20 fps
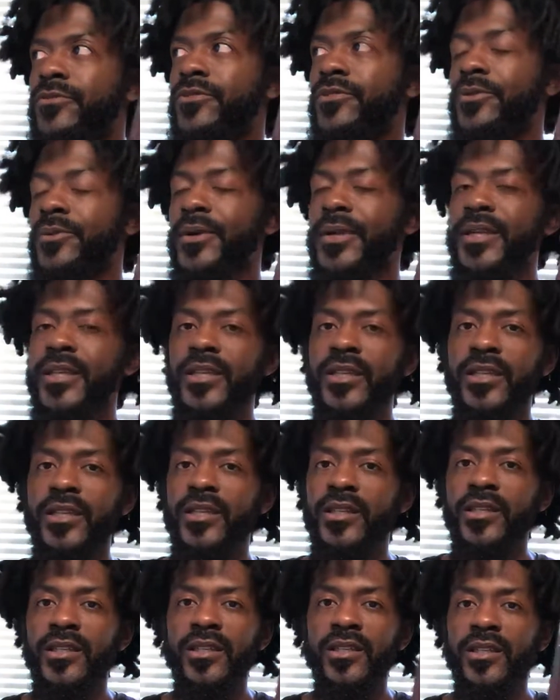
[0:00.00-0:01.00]

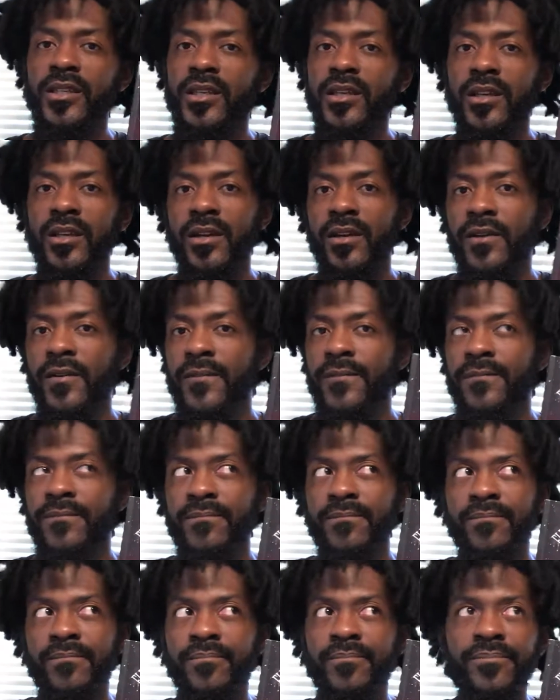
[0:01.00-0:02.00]
3
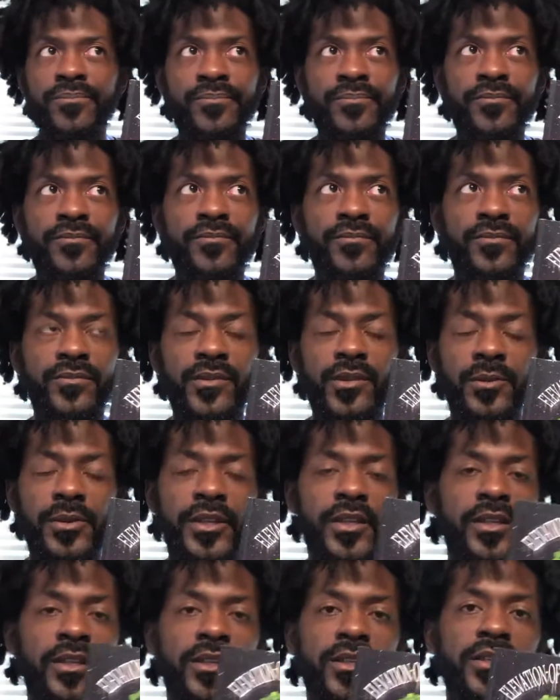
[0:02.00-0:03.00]

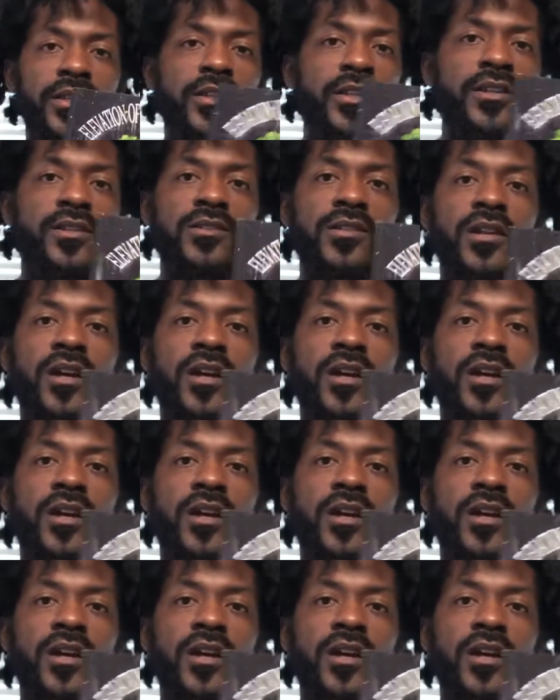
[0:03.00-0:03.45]
years